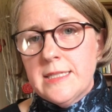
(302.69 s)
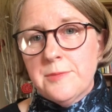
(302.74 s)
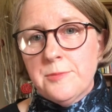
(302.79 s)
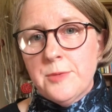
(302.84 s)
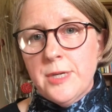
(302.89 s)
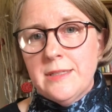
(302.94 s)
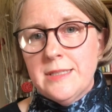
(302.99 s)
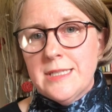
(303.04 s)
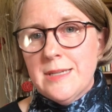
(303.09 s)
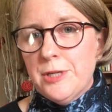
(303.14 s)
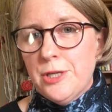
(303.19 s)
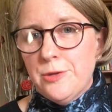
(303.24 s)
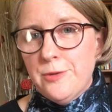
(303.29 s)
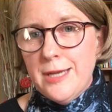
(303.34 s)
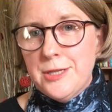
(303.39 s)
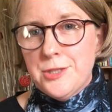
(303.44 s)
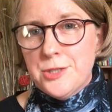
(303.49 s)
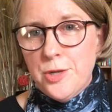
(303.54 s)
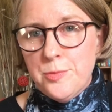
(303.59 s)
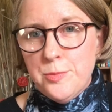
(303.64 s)
And when
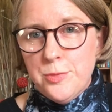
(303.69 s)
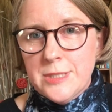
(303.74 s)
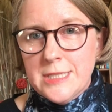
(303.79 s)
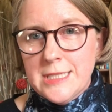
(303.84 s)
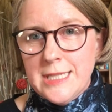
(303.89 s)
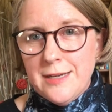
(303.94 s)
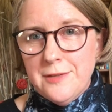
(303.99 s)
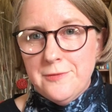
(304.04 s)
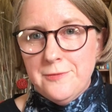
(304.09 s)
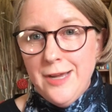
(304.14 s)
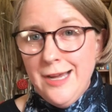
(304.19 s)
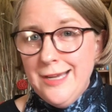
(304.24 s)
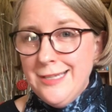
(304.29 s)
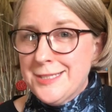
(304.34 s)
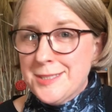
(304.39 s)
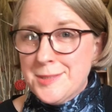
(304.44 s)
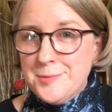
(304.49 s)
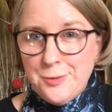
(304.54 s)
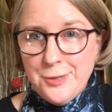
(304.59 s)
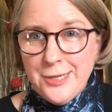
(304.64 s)
WHO puts out advice,
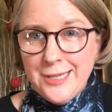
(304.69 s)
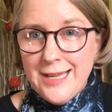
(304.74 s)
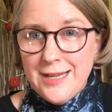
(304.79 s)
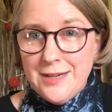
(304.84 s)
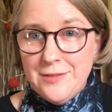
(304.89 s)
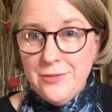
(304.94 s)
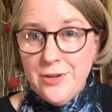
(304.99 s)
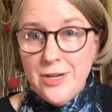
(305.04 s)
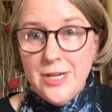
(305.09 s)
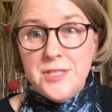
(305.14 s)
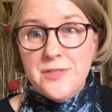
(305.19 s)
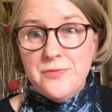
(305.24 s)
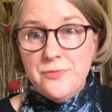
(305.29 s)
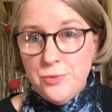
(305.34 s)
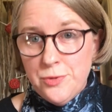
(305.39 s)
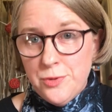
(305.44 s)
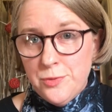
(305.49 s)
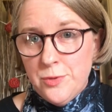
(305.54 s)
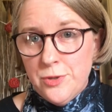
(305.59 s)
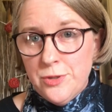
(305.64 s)
it's putting out advice
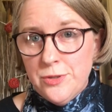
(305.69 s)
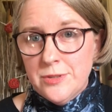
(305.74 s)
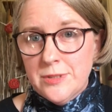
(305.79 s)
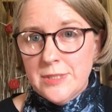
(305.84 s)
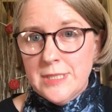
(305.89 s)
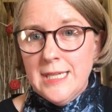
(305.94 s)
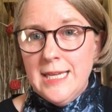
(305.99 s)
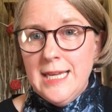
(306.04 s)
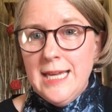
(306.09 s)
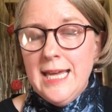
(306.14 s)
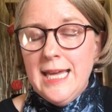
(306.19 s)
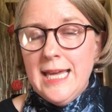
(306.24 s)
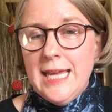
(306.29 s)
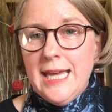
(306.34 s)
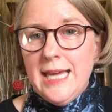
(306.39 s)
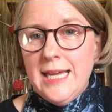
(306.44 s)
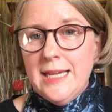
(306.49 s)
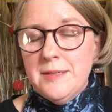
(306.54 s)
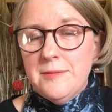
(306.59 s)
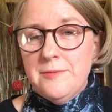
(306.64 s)
for the world.
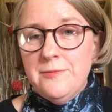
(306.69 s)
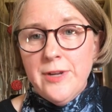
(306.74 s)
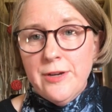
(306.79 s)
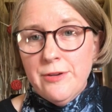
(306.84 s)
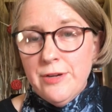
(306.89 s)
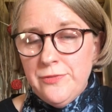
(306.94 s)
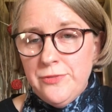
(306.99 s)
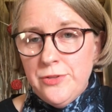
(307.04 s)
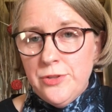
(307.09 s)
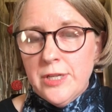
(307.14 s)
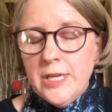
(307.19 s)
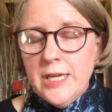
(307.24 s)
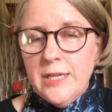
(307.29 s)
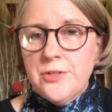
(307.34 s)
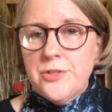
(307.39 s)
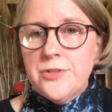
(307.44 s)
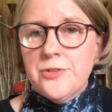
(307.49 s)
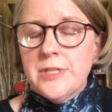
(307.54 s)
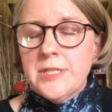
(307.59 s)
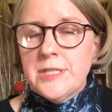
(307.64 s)
And very few
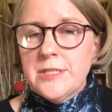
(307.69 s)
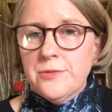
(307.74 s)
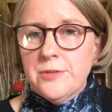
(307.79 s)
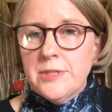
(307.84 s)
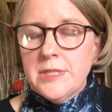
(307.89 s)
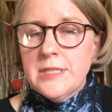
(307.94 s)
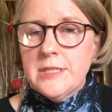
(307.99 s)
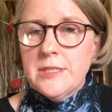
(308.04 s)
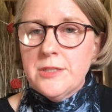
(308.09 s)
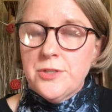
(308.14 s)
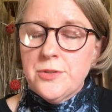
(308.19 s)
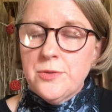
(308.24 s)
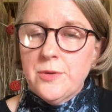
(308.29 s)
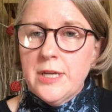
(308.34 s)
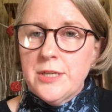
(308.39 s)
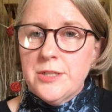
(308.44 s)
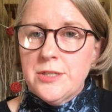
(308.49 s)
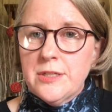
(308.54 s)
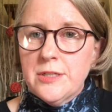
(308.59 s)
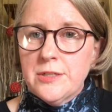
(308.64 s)
countries are in the
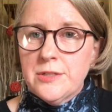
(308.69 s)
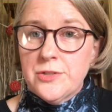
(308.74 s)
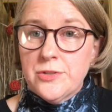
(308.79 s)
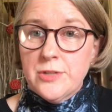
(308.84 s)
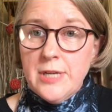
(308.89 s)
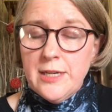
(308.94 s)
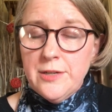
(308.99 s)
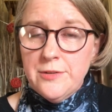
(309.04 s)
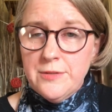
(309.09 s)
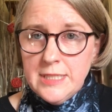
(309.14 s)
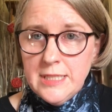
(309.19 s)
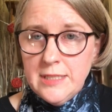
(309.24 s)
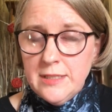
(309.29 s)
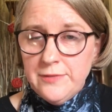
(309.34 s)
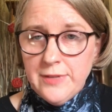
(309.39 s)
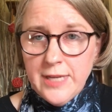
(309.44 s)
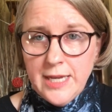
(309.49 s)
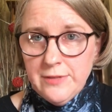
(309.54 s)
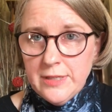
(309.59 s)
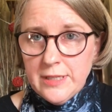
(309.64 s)
situation that Australia is in
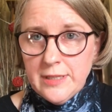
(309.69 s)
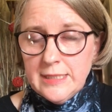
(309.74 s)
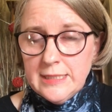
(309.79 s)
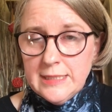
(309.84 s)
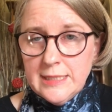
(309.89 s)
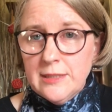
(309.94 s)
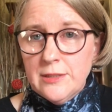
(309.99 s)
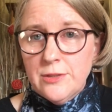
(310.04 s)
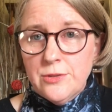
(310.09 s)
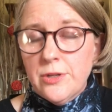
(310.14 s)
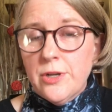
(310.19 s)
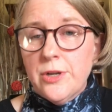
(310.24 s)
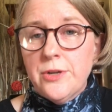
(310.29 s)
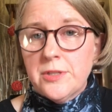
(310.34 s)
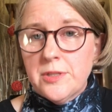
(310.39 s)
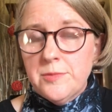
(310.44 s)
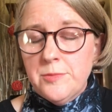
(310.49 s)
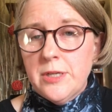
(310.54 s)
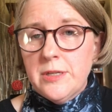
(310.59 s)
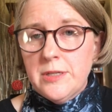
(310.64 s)
of having little or no
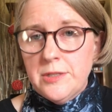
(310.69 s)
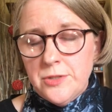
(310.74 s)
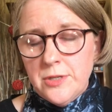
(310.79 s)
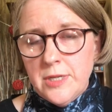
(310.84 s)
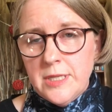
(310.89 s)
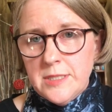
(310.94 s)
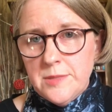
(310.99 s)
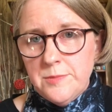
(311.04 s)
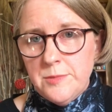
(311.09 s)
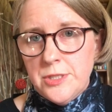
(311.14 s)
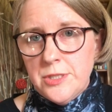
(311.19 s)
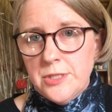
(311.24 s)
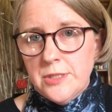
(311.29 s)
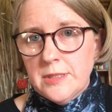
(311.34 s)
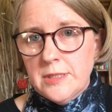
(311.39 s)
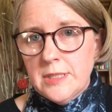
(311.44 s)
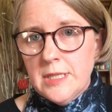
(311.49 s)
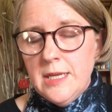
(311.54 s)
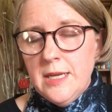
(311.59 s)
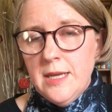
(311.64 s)
community
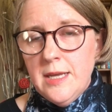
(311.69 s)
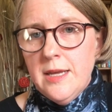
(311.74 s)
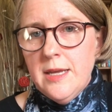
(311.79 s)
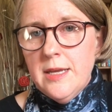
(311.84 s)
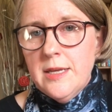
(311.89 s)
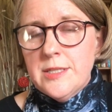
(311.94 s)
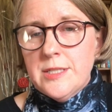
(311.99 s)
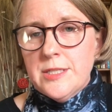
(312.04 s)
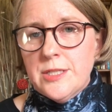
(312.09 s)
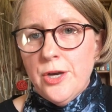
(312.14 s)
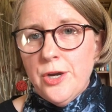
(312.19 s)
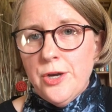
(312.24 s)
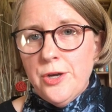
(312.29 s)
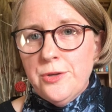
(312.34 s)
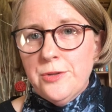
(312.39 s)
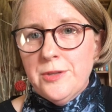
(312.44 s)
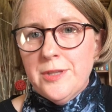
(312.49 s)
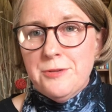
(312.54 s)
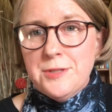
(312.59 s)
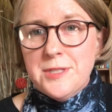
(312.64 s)
transmission.
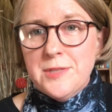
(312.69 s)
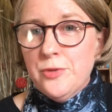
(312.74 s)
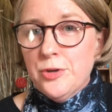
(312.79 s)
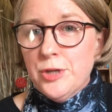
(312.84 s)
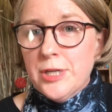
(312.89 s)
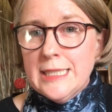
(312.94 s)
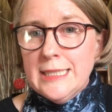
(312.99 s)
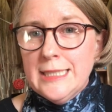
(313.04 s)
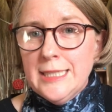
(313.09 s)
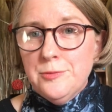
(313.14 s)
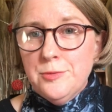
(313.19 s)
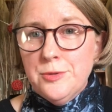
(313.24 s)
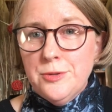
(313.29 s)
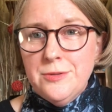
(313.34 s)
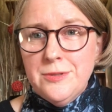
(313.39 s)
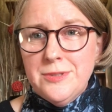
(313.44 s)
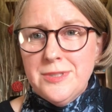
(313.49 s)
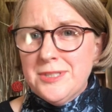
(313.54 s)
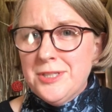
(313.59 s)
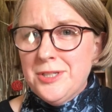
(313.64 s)
So there are some very clear
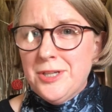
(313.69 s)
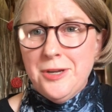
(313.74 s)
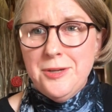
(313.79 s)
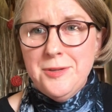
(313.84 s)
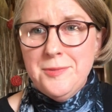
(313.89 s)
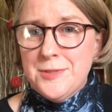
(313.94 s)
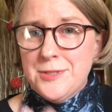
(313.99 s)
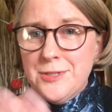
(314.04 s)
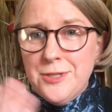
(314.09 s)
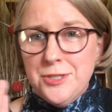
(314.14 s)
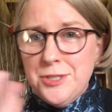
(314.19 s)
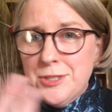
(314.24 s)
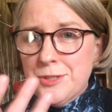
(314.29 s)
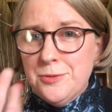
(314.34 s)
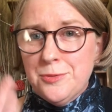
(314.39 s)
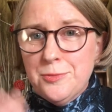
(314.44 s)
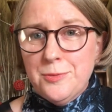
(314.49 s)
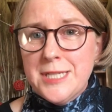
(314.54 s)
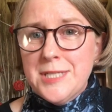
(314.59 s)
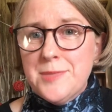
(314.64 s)
rules. You know,
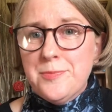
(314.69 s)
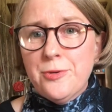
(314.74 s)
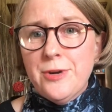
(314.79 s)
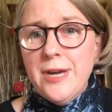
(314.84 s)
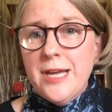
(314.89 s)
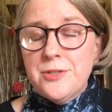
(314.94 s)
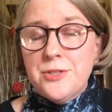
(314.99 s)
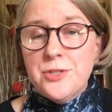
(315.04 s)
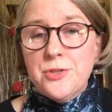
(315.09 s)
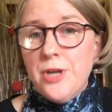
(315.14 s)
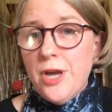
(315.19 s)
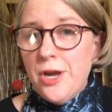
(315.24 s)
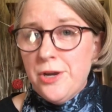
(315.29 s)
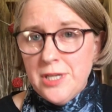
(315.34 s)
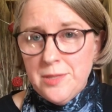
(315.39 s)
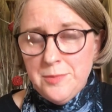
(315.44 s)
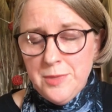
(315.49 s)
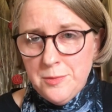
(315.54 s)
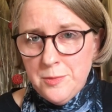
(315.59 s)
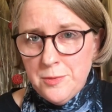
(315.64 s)
surgical respirators should
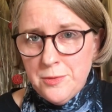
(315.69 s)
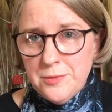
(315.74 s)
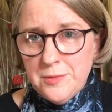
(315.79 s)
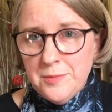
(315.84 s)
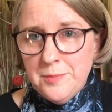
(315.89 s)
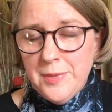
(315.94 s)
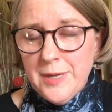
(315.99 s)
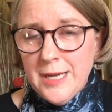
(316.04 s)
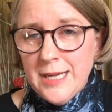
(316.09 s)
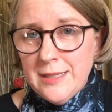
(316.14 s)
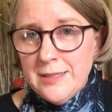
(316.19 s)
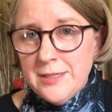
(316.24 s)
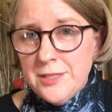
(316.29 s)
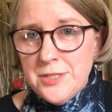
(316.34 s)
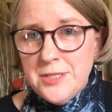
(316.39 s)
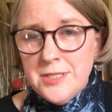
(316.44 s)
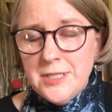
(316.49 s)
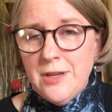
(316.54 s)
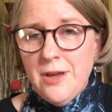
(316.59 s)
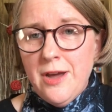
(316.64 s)
only be worn by
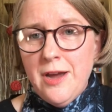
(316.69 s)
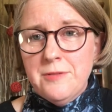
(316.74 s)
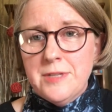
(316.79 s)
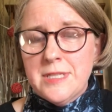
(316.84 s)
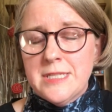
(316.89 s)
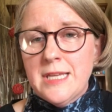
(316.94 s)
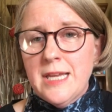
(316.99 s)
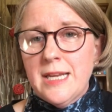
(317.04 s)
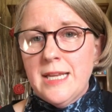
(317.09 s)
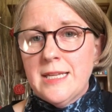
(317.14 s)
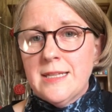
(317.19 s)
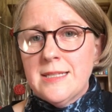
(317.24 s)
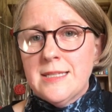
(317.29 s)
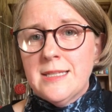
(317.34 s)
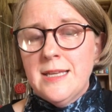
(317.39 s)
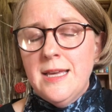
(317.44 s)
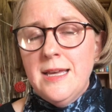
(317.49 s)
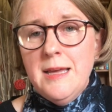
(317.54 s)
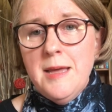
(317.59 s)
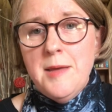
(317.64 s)
clinicians in high-risk
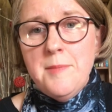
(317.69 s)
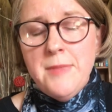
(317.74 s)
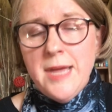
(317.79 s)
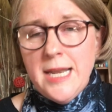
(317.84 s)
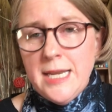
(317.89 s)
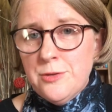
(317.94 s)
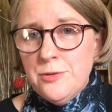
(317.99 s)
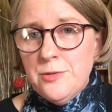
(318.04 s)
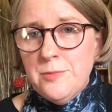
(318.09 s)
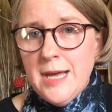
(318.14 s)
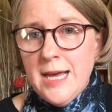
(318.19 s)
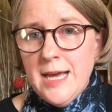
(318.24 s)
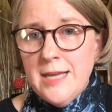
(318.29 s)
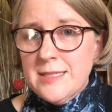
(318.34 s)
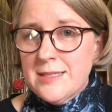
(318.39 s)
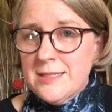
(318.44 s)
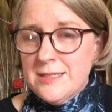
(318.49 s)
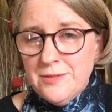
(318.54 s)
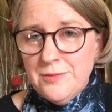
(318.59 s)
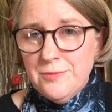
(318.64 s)
settings. Medical
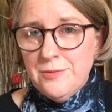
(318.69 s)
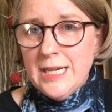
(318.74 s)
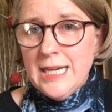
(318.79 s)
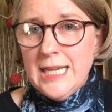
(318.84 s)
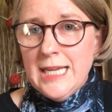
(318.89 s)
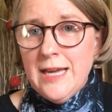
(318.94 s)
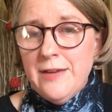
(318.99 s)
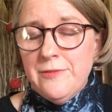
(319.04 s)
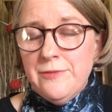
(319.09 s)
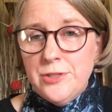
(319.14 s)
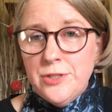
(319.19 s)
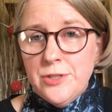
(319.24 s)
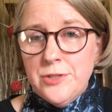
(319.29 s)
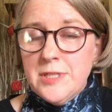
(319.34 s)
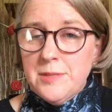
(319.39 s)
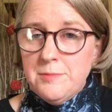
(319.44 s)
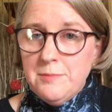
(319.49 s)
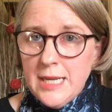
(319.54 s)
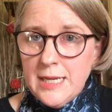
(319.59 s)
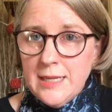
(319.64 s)
masks really are for use
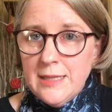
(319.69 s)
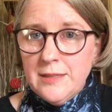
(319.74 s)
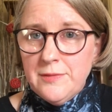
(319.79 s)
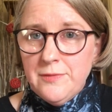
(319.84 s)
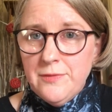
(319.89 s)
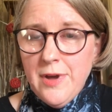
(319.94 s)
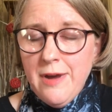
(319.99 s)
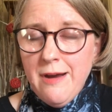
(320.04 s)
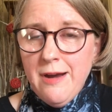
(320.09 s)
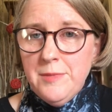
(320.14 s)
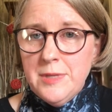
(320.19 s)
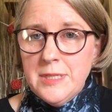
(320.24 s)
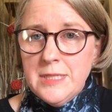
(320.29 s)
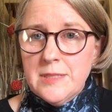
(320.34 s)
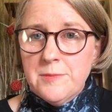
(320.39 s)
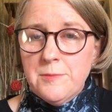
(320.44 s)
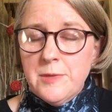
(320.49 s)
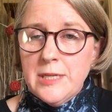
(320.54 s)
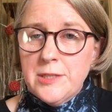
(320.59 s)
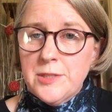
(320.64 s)
in medical environments,
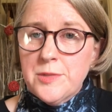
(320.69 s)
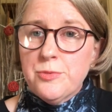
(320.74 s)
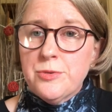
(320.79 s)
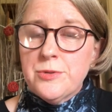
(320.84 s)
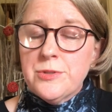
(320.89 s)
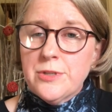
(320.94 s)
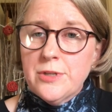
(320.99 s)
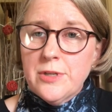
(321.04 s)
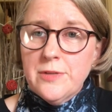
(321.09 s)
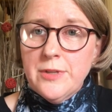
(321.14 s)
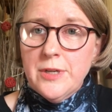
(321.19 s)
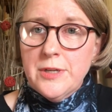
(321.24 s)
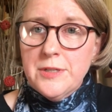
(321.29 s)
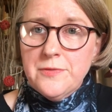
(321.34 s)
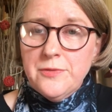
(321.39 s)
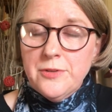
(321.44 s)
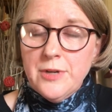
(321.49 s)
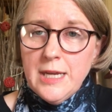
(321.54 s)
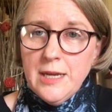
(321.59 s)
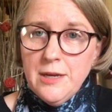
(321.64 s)
and we need to preserve those
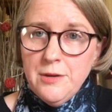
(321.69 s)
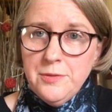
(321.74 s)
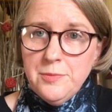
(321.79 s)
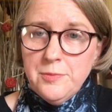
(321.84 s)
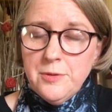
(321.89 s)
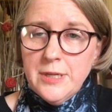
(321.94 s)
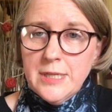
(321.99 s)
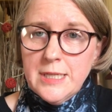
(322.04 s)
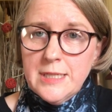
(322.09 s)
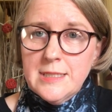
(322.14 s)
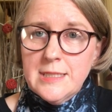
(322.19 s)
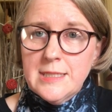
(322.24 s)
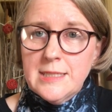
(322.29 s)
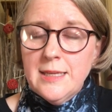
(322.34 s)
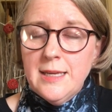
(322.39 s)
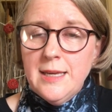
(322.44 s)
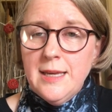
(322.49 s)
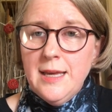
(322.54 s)
for our health workers.